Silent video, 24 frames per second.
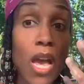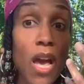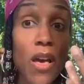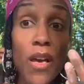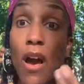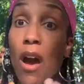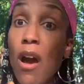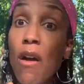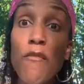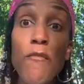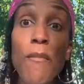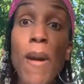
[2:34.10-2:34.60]

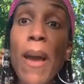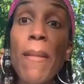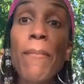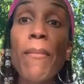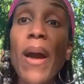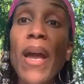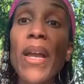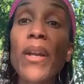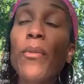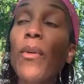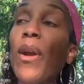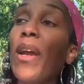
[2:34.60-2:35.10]
of my
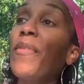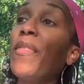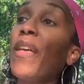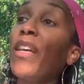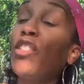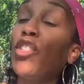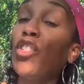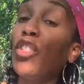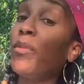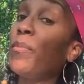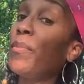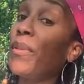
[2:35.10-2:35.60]
bike ride that
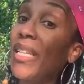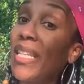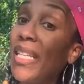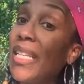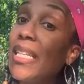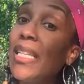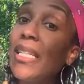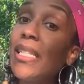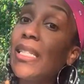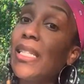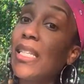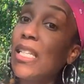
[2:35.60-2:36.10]
should be
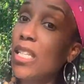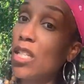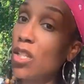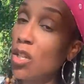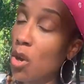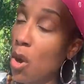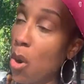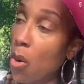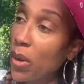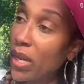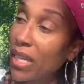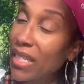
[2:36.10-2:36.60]
easy
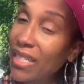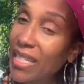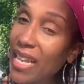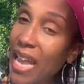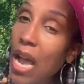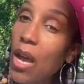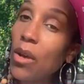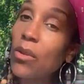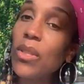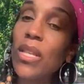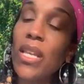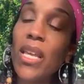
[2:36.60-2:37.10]
going
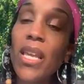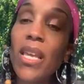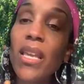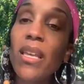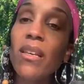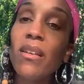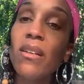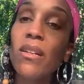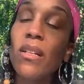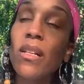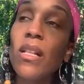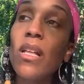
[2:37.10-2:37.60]
down the
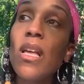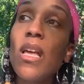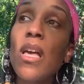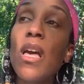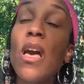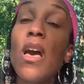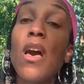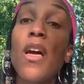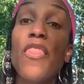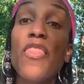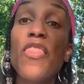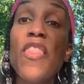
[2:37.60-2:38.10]
hill,
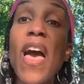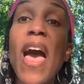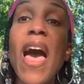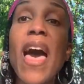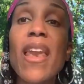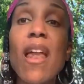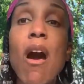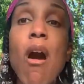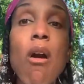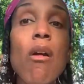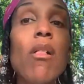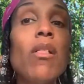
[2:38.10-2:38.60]
that
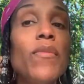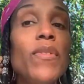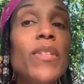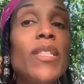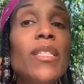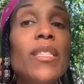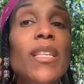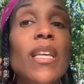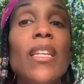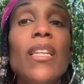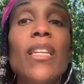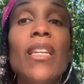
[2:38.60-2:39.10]
all of a
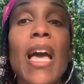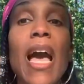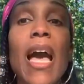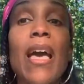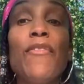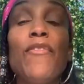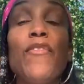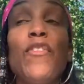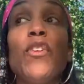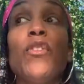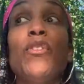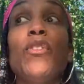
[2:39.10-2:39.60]
sudden I
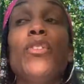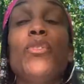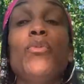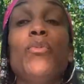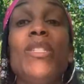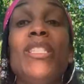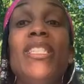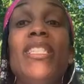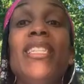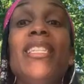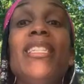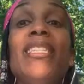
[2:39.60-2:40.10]
feel this
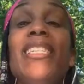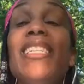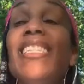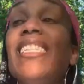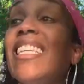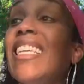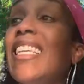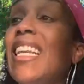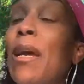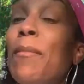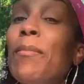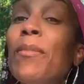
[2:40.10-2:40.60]
resistance
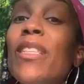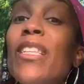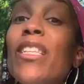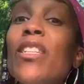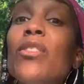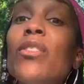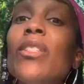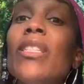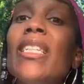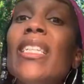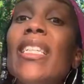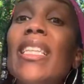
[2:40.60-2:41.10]
and I'm
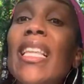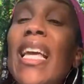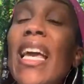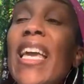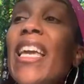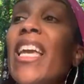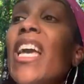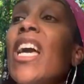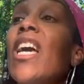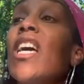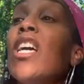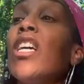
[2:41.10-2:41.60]
literally
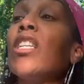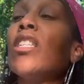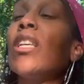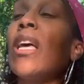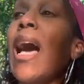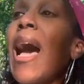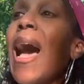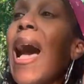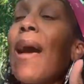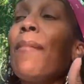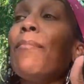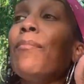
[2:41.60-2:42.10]
like,
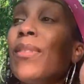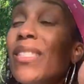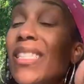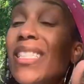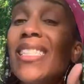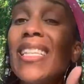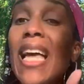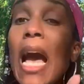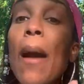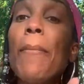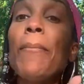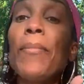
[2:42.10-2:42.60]
I'm
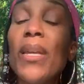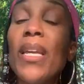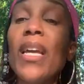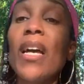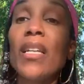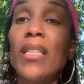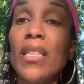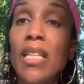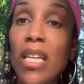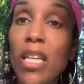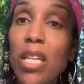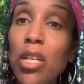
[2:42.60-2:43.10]
stopping
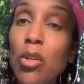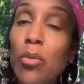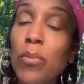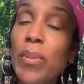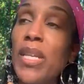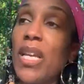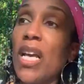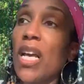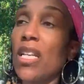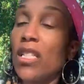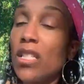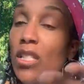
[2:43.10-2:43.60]
on the hill
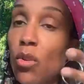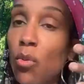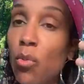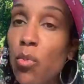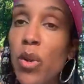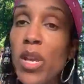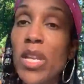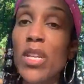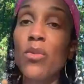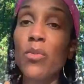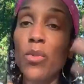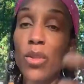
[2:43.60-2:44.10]
because the
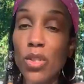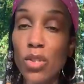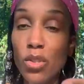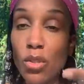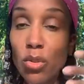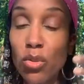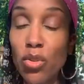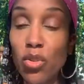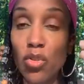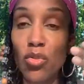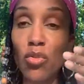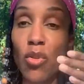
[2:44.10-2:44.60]
wind was so
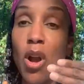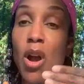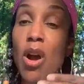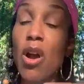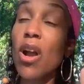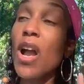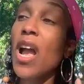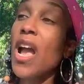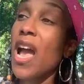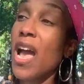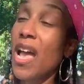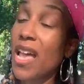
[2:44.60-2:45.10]

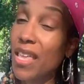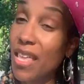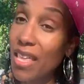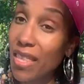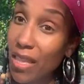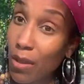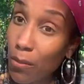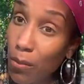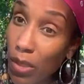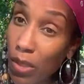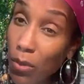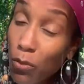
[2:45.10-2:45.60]
strong.
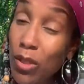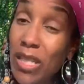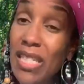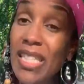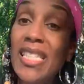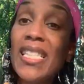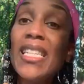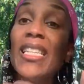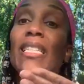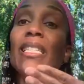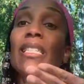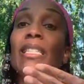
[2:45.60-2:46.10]
It was
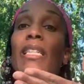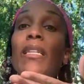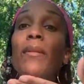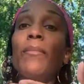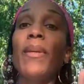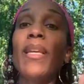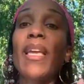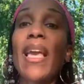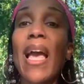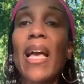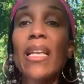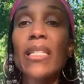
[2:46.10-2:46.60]
resisting
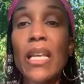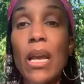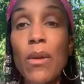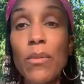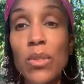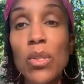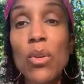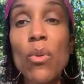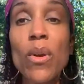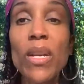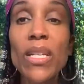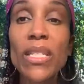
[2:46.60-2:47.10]
me as I
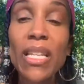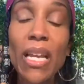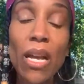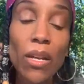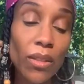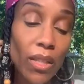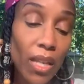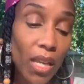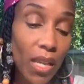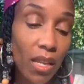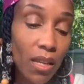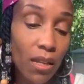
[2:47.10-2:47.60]
was going
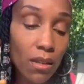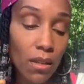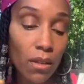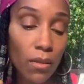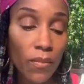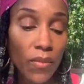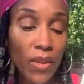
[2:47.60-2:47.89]
down the hill.